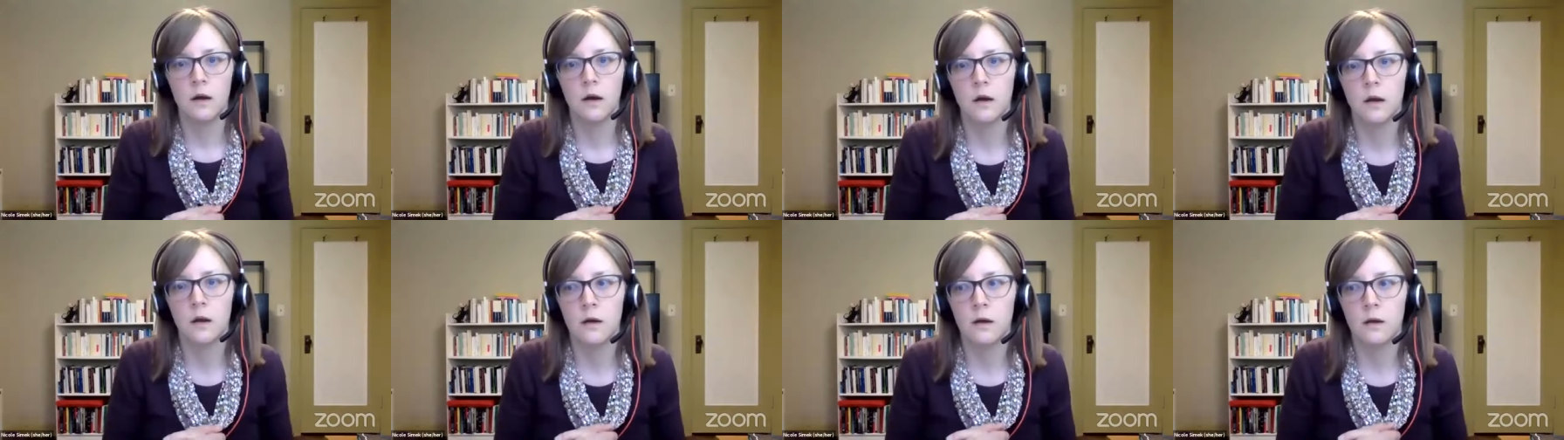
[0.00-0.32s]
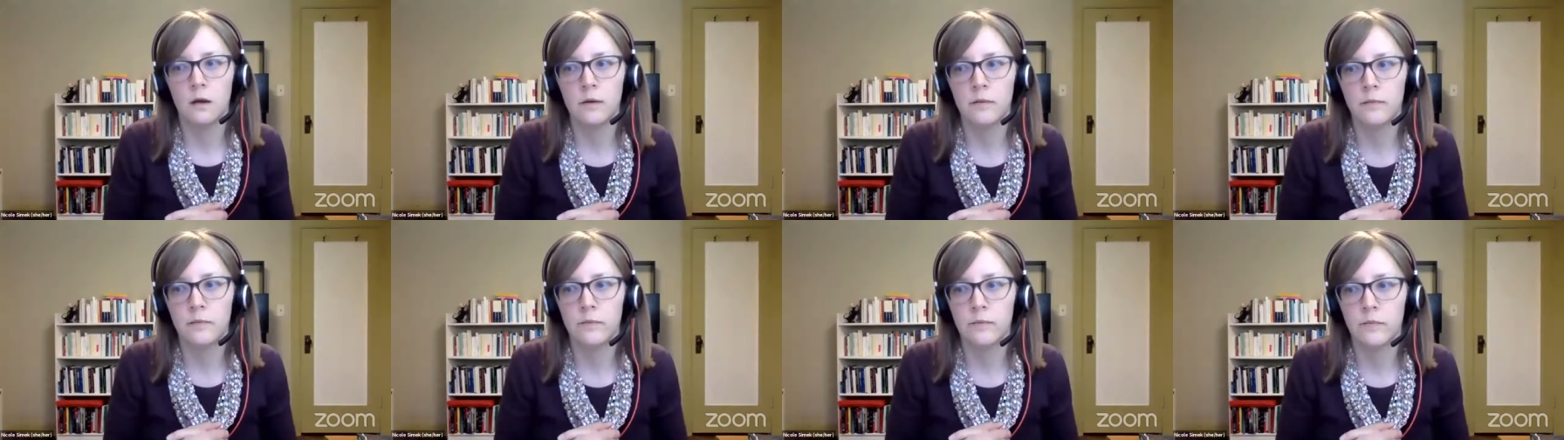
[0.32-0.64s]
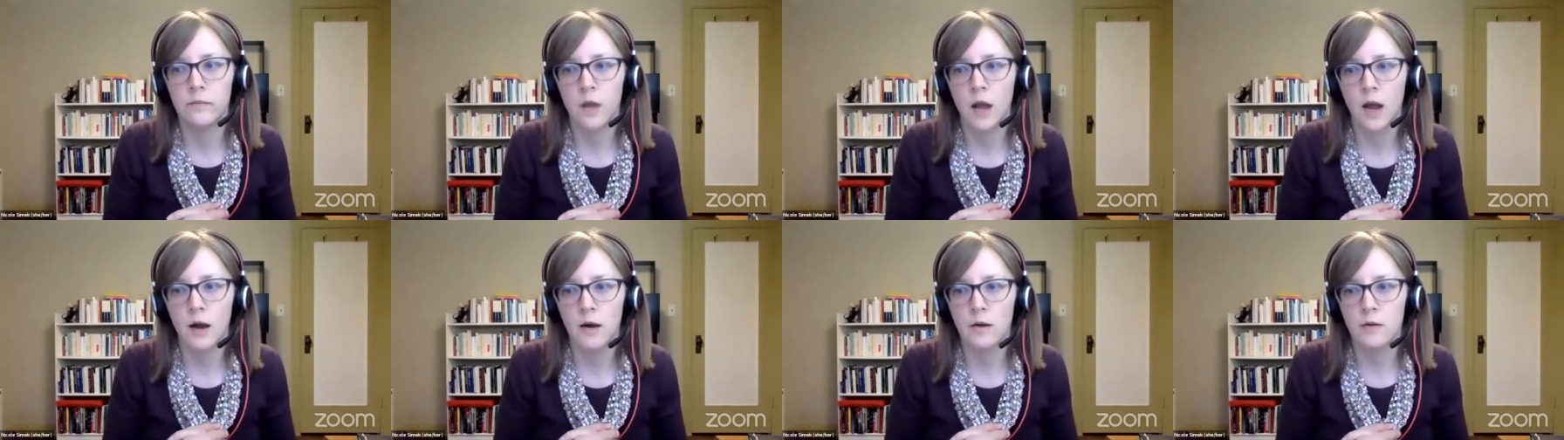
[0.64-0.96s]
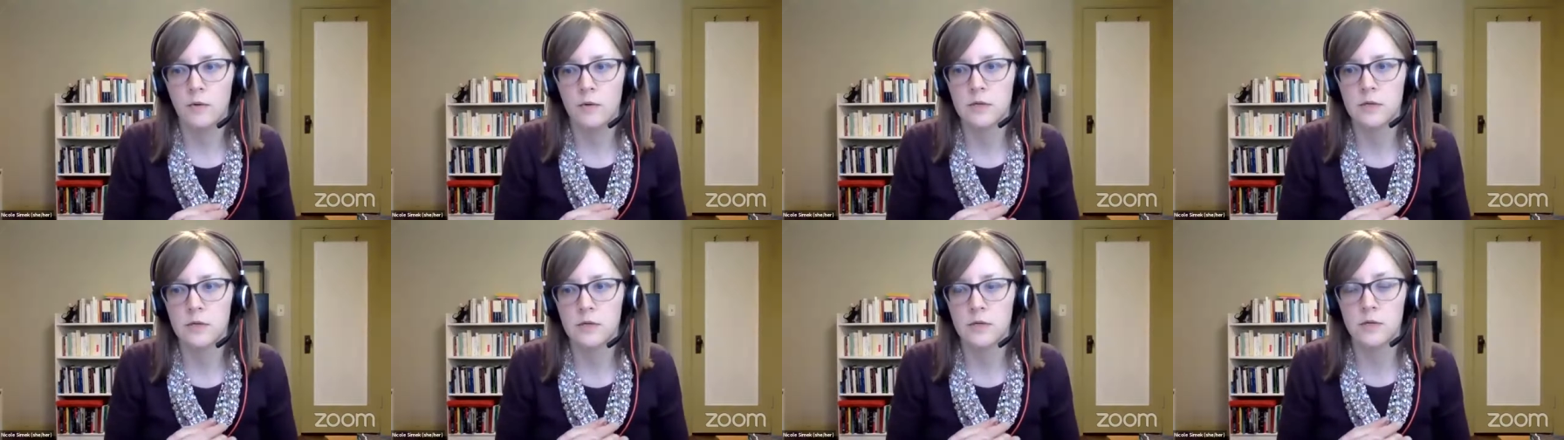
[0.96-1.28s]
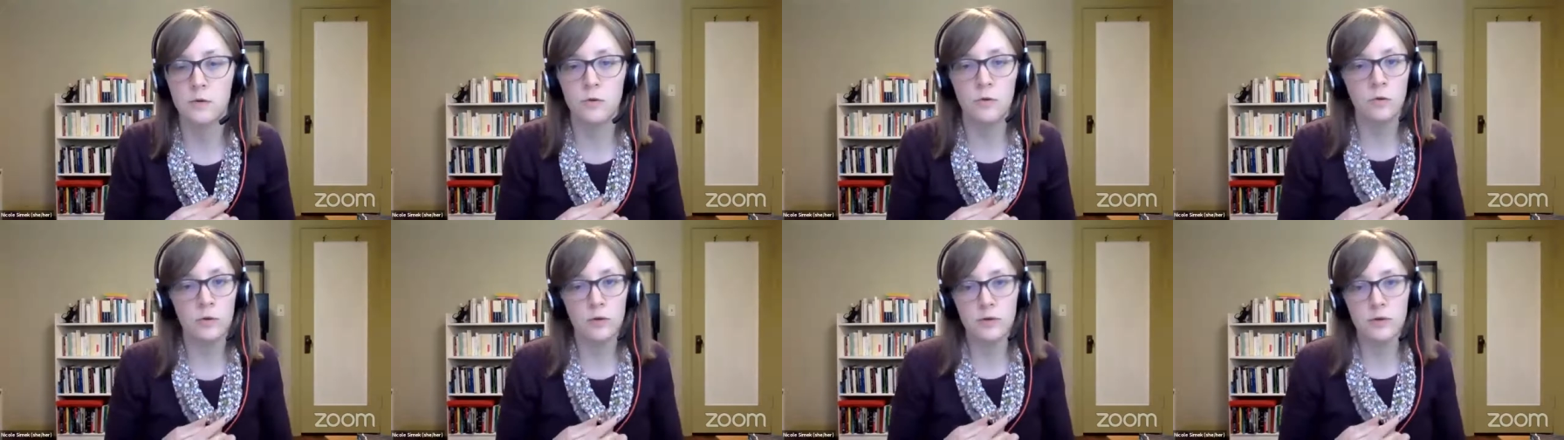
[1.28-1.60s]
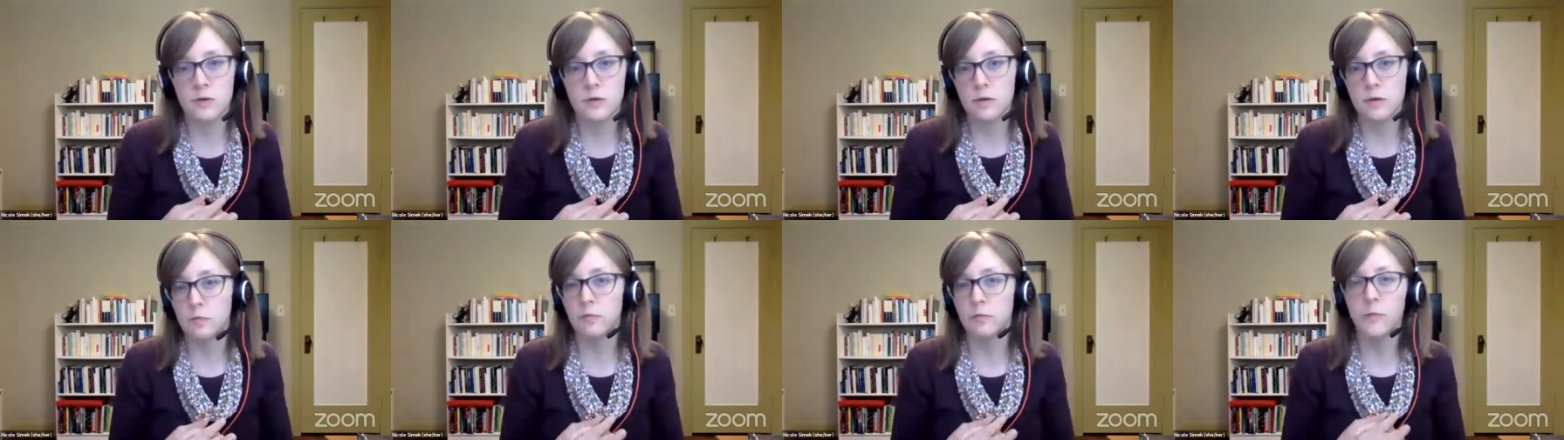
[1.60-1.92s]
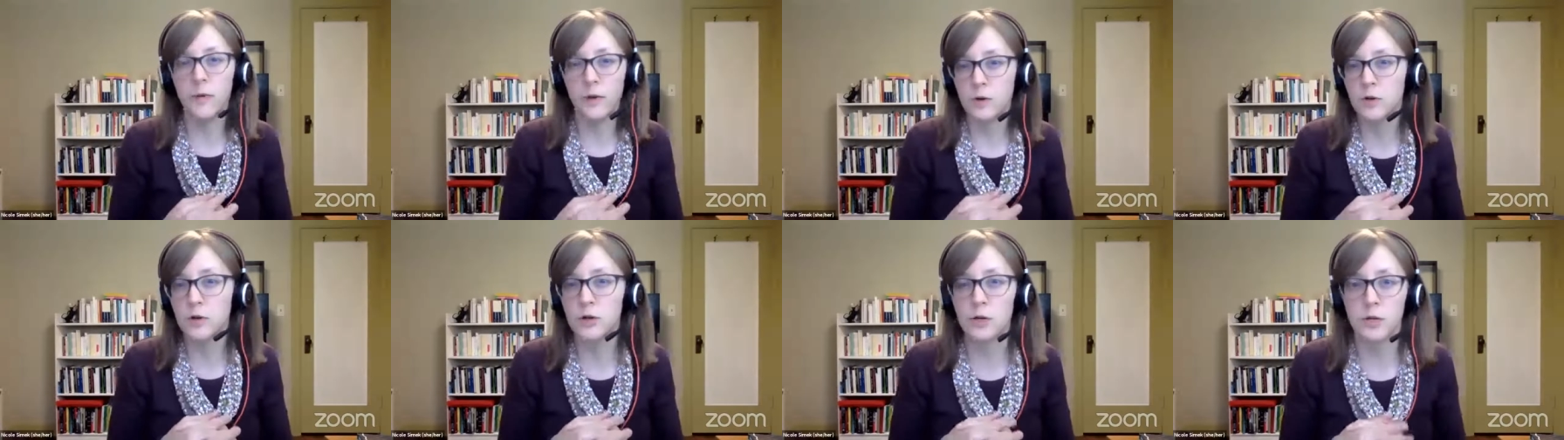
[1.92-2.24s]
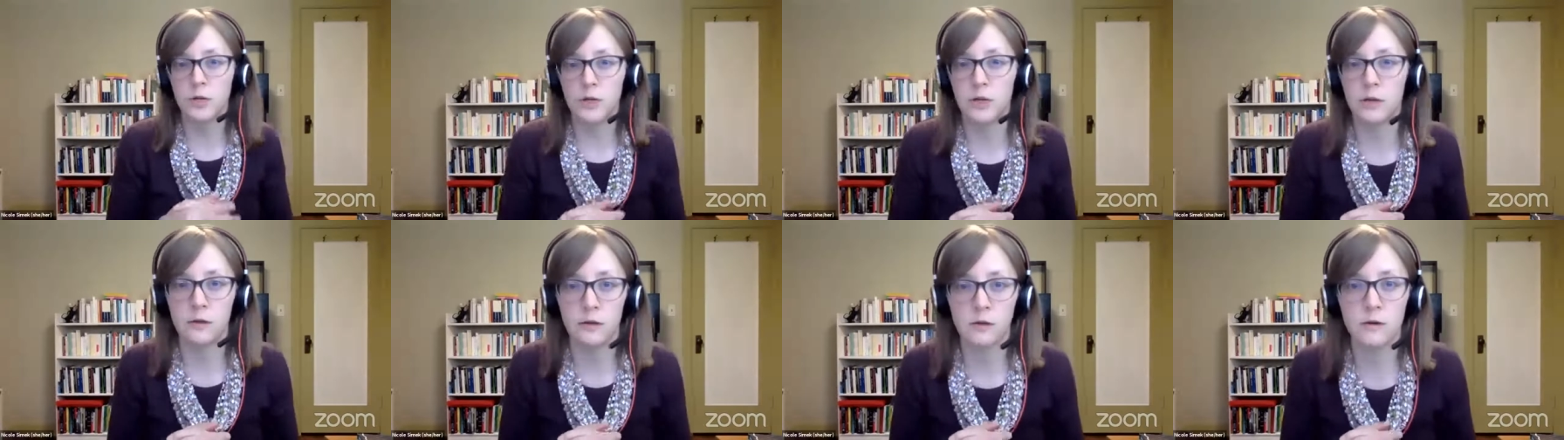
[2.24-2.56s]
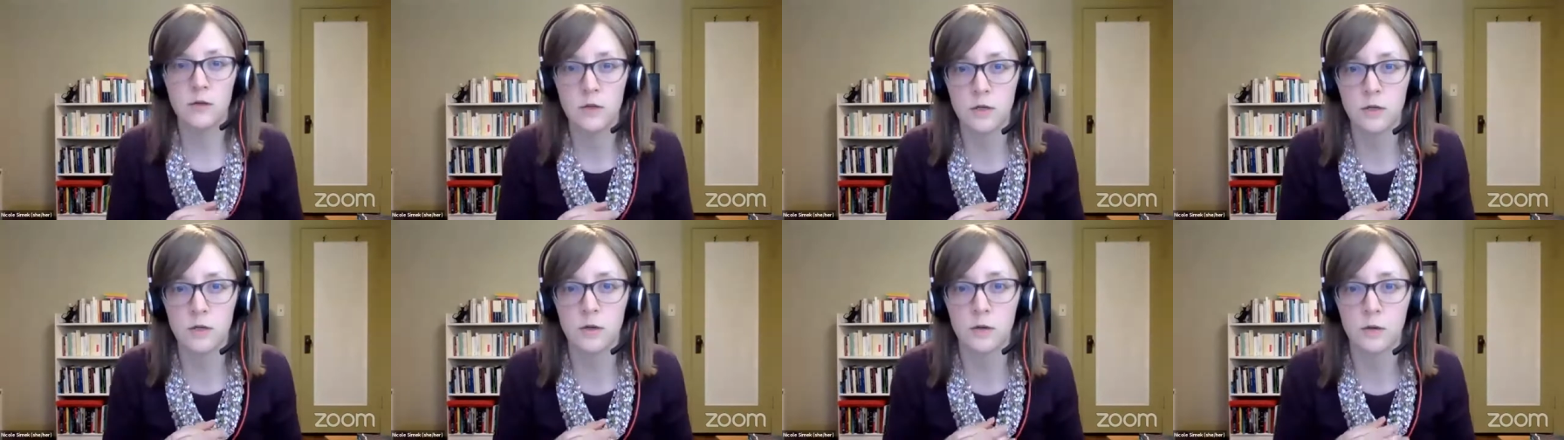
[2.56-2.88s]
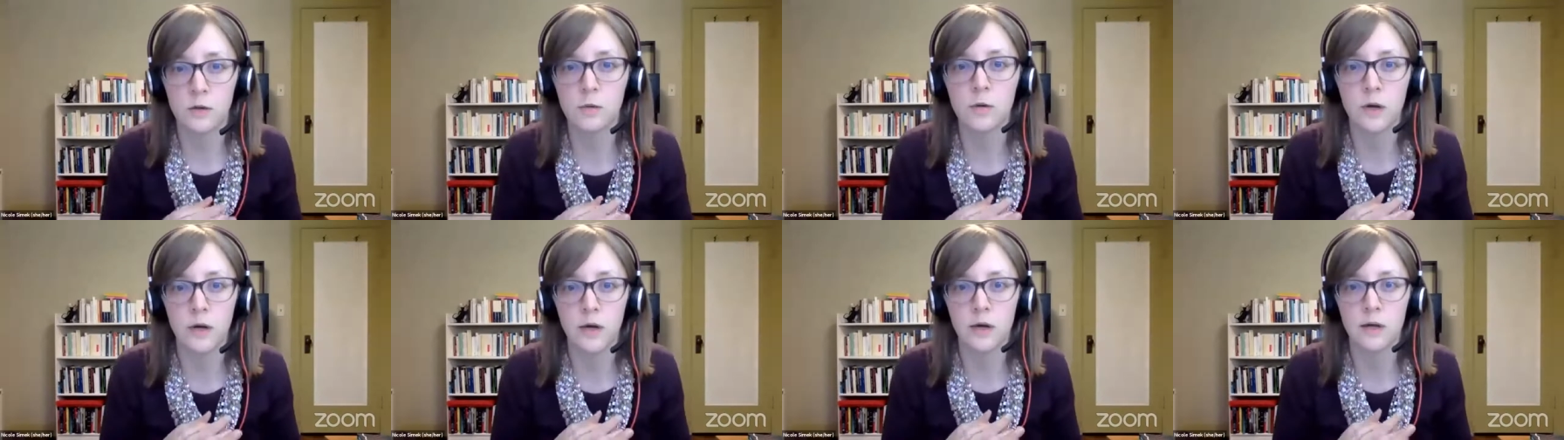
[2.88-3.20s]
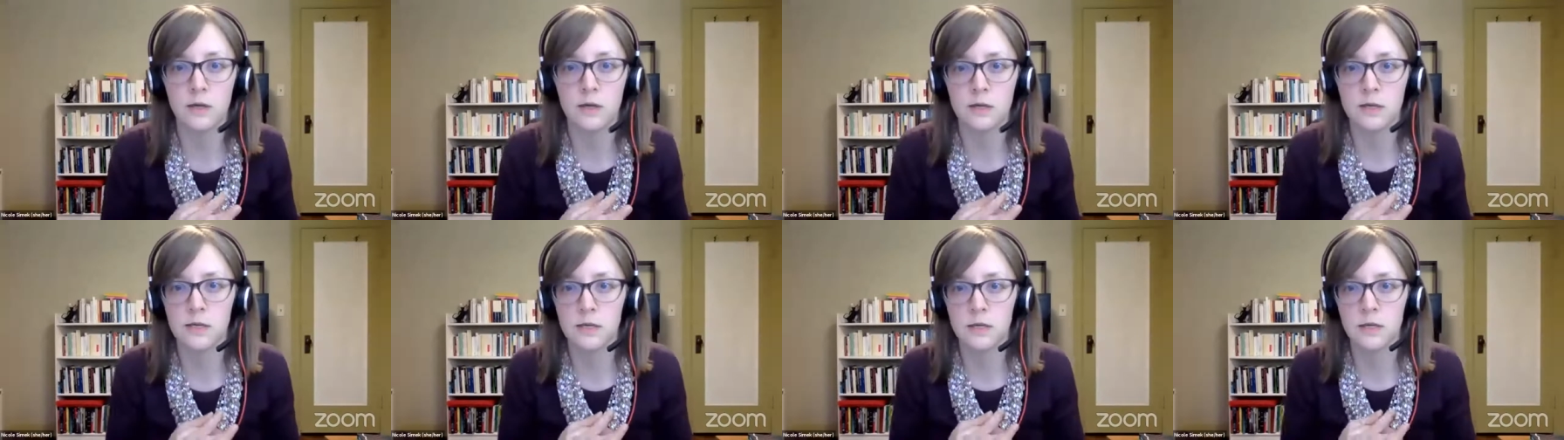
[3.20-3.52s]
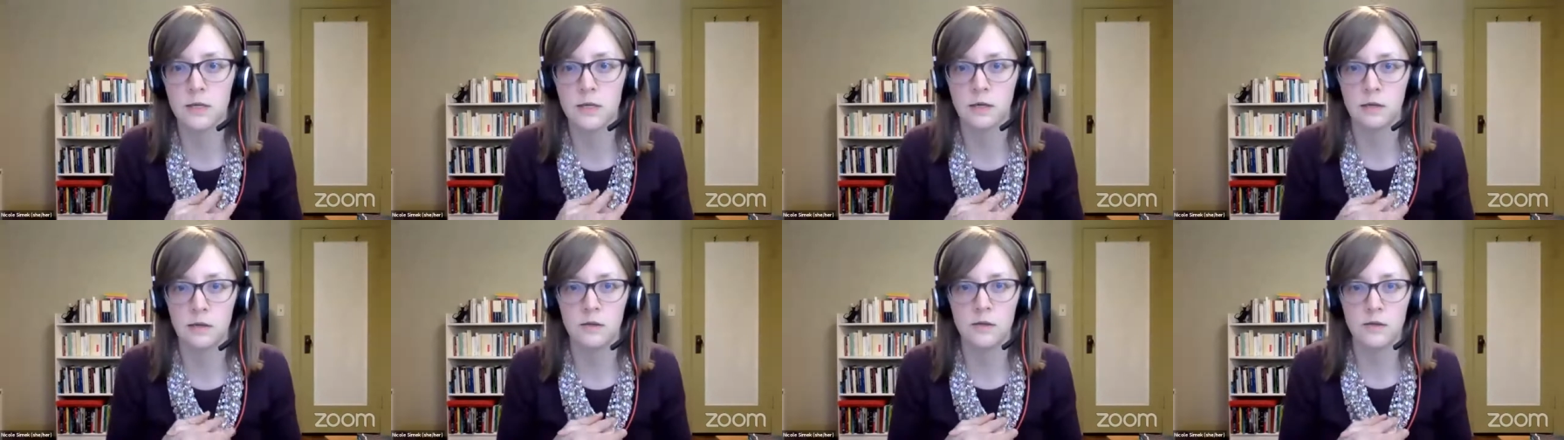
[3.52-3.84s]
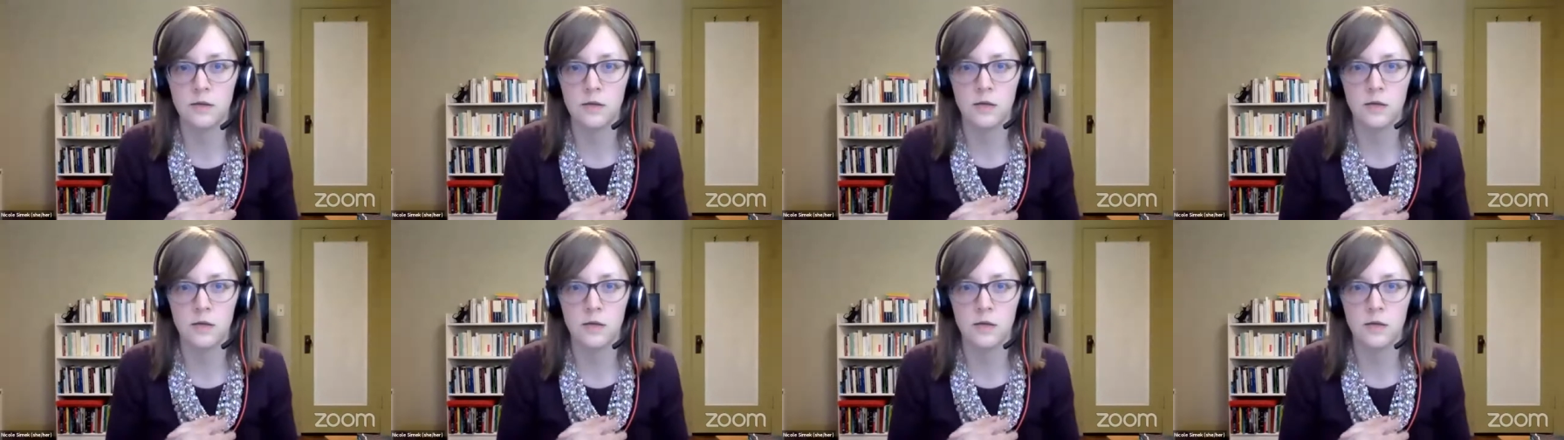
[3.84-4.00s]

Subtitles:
how is tourism functioning too, and seeing